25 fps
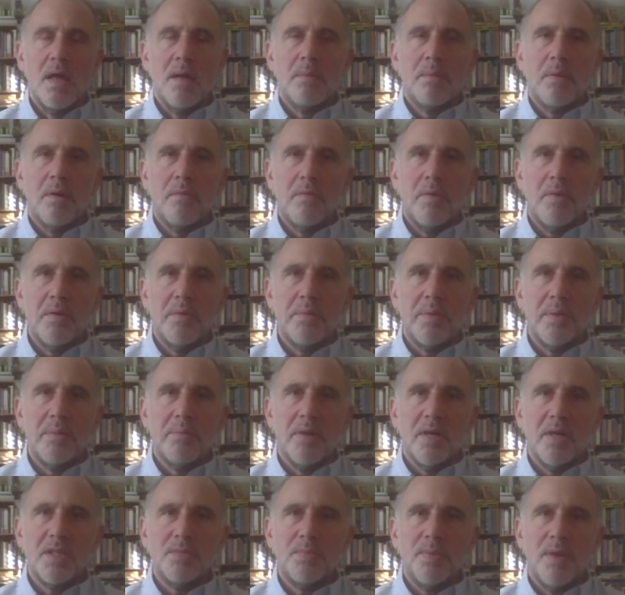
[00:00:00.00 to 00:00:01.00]
But we would be
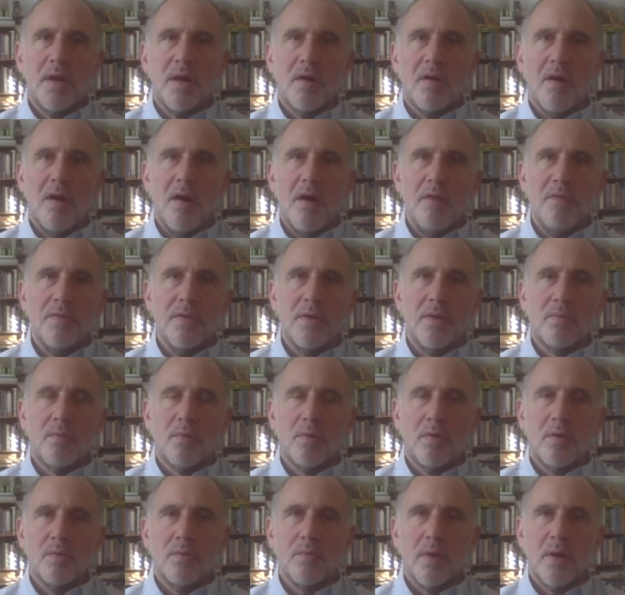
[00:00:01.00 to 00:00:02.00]
much better off in a
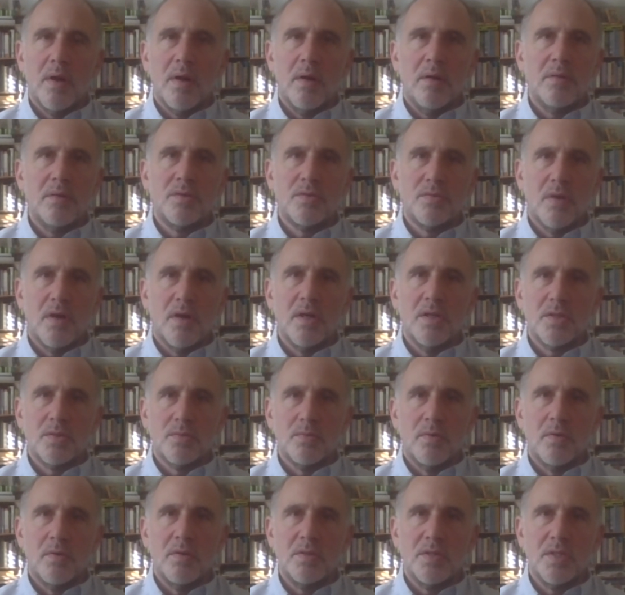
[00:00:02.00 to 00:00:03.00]
world where drugs
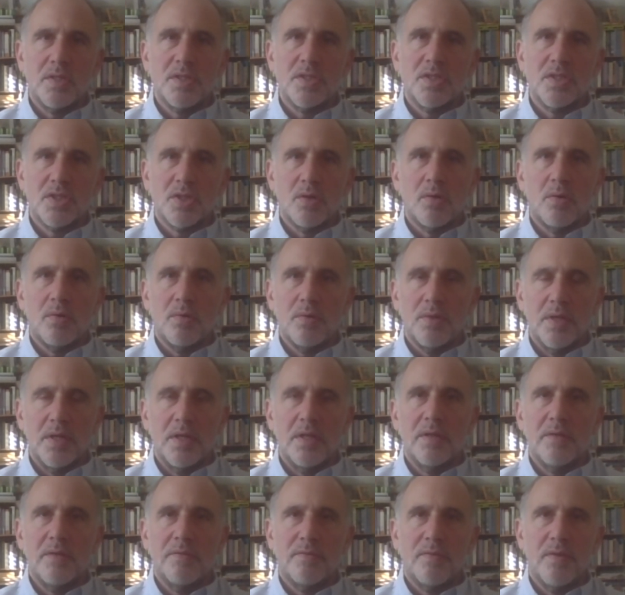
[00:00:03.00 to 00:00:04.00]
were just sold
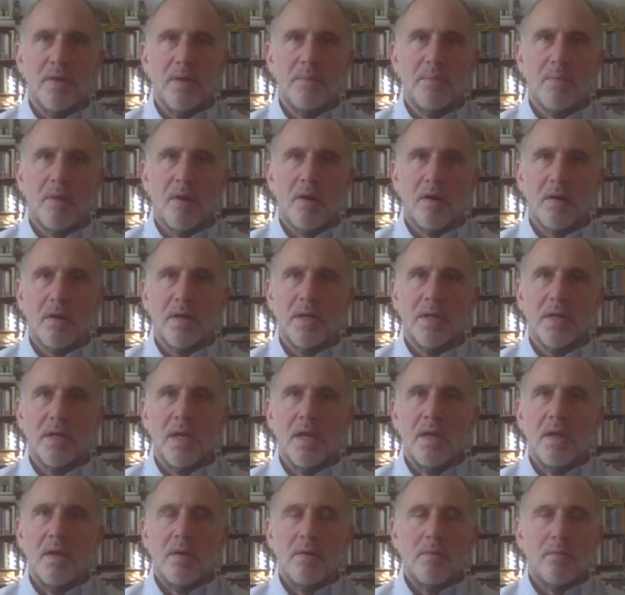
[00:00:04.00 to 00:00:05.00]
in the free market,
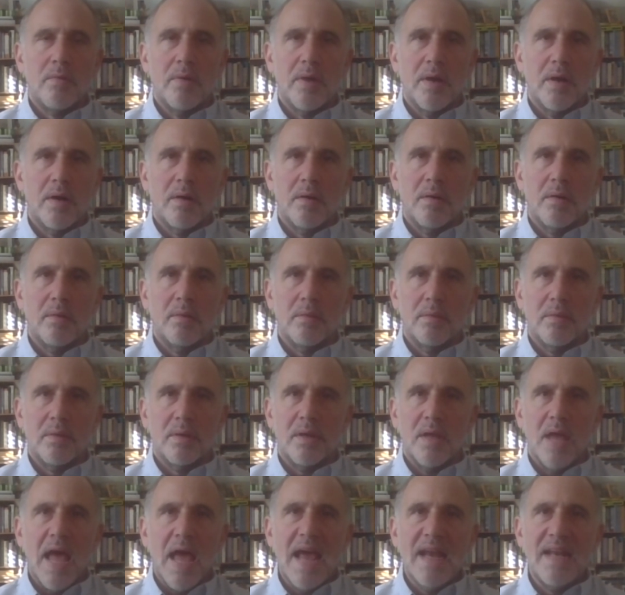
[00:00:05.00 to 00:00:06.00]
where
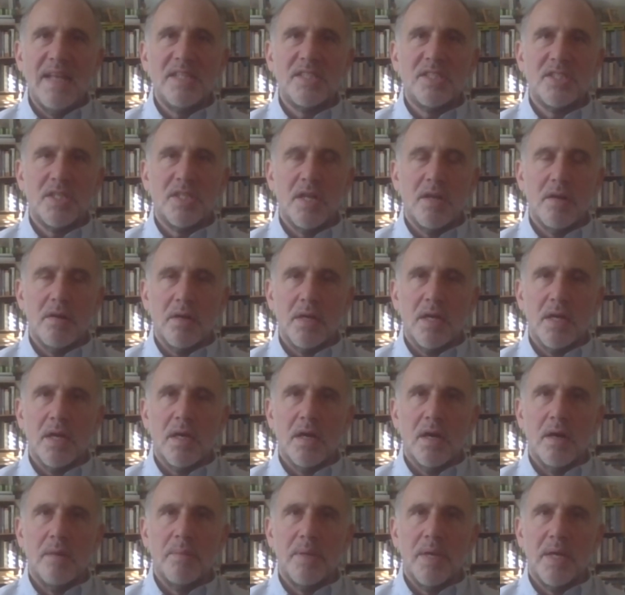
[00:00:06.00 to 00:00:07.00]
any generic could
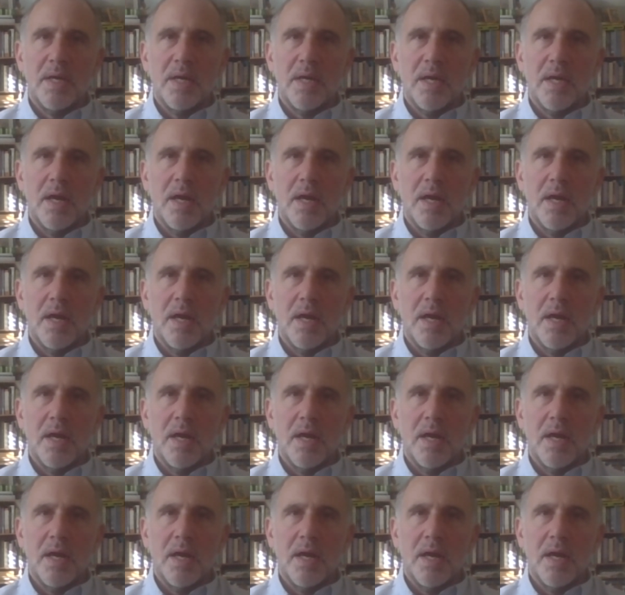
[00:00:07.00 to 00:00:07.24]
come in.